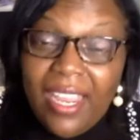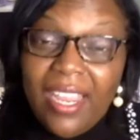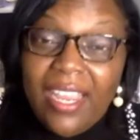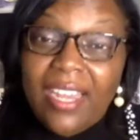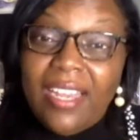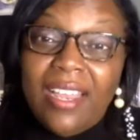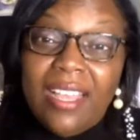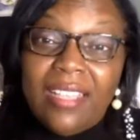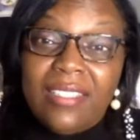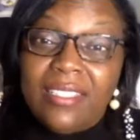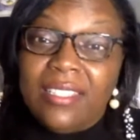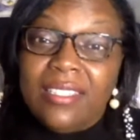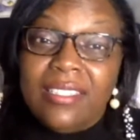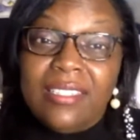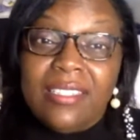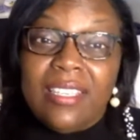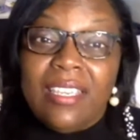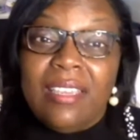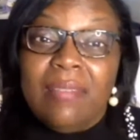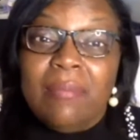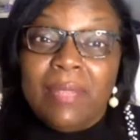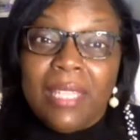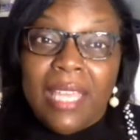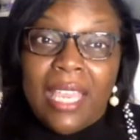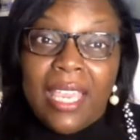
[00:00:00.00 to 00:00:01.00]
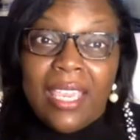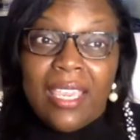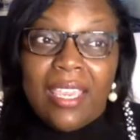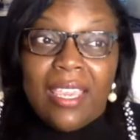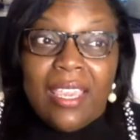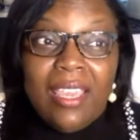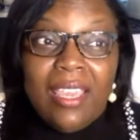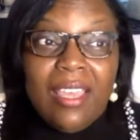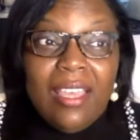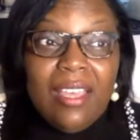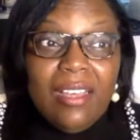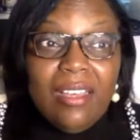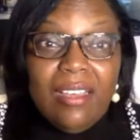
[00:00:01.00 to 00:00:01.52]
It doesn't seem like
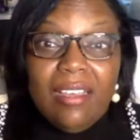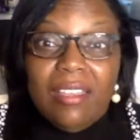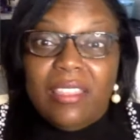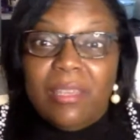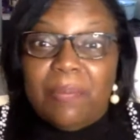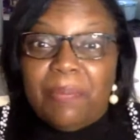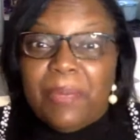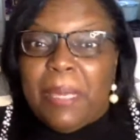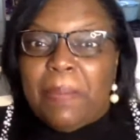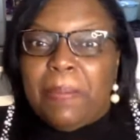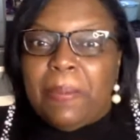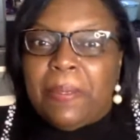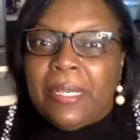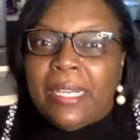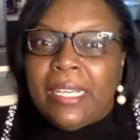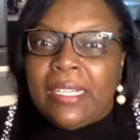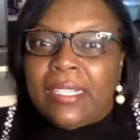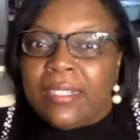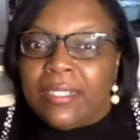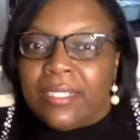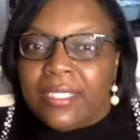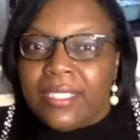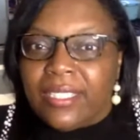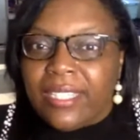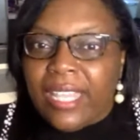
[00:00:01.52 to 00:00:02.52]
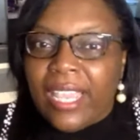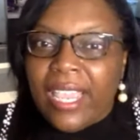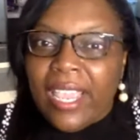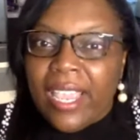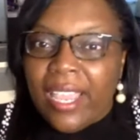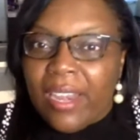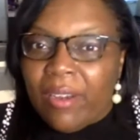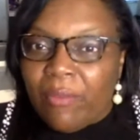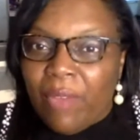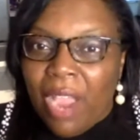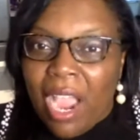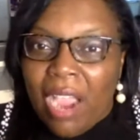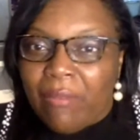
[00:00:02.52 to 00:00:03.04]
other people
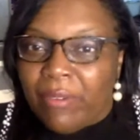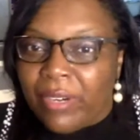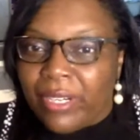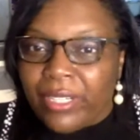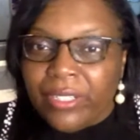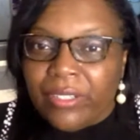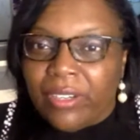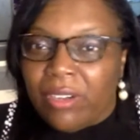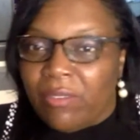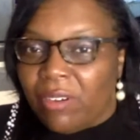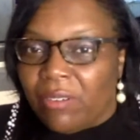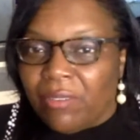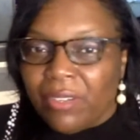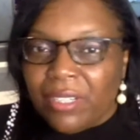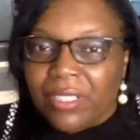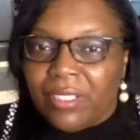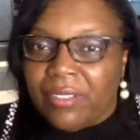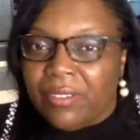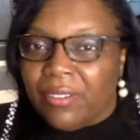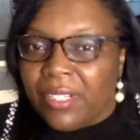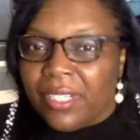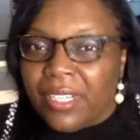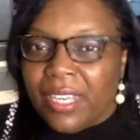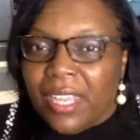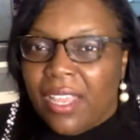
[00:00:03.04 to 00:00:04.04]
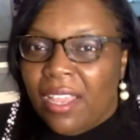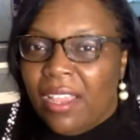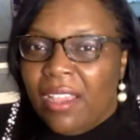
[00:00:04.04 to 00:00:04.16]
understand why we're doing what we're doing,